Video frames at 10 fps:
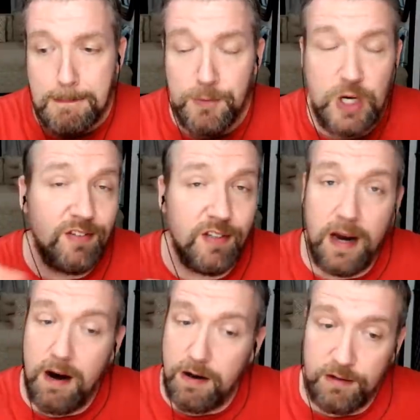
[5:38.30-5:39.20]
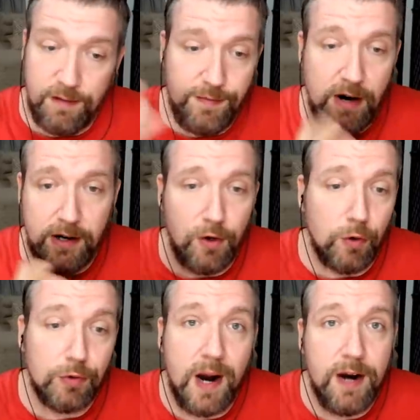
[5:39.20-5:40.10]
Jason Aaron is a very
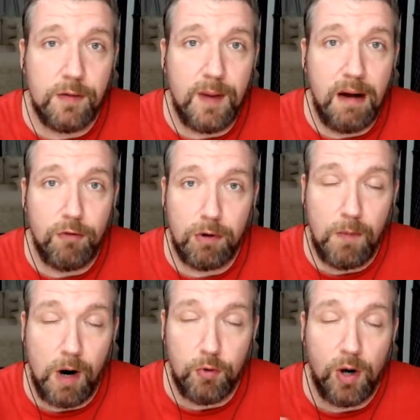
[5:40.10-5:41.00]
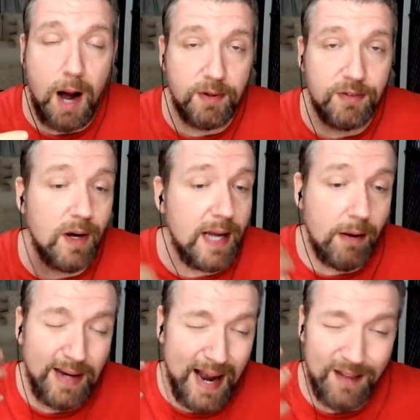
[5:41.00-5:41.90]
cold writer at Marvel, Marvel Comics right
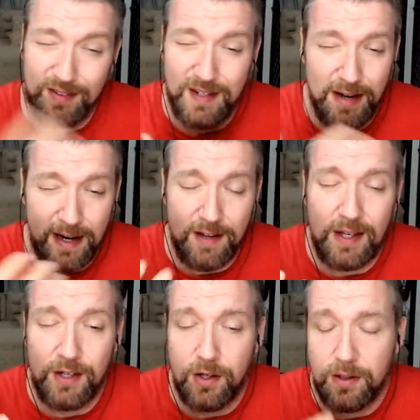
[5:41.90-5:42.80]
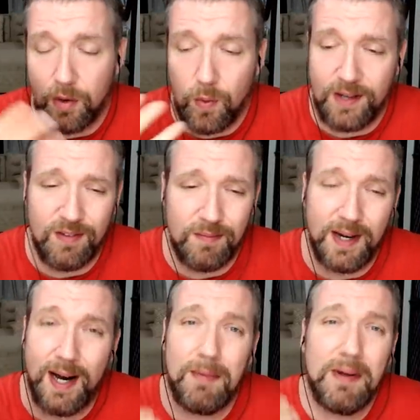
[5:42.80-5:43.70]
now. He hasn't done anything good in quite some
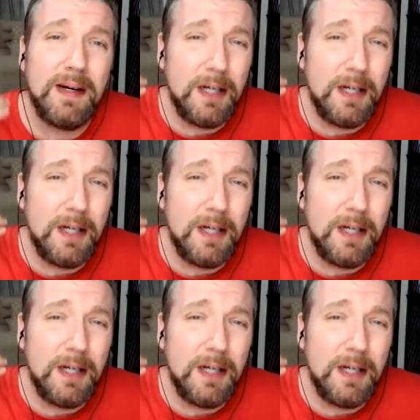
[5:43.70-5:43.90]
time.